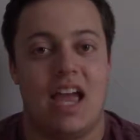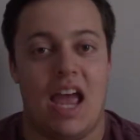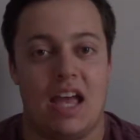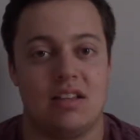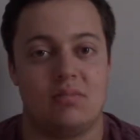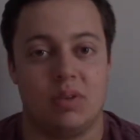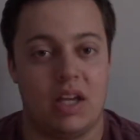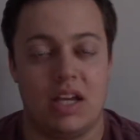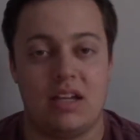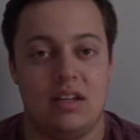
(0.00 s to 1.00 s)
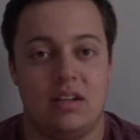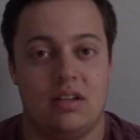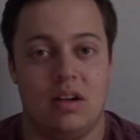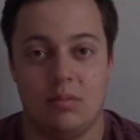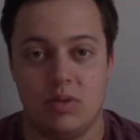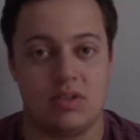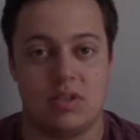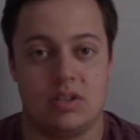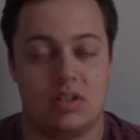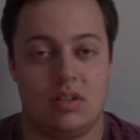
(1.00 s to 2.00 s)
and play a
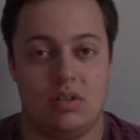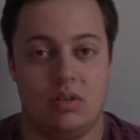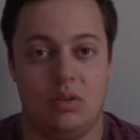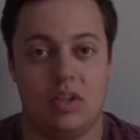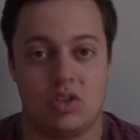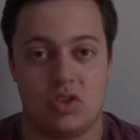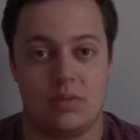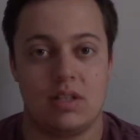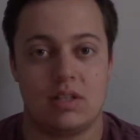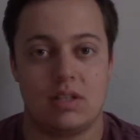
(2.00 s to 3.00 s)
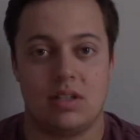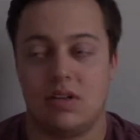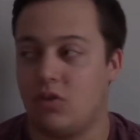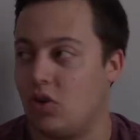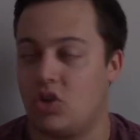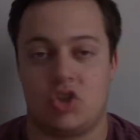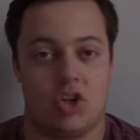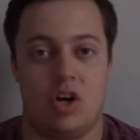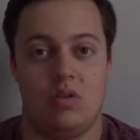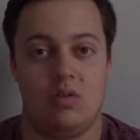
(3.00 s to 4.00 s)
musical instrument for a
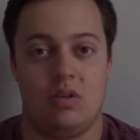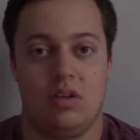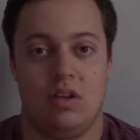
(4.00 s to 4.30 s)
show,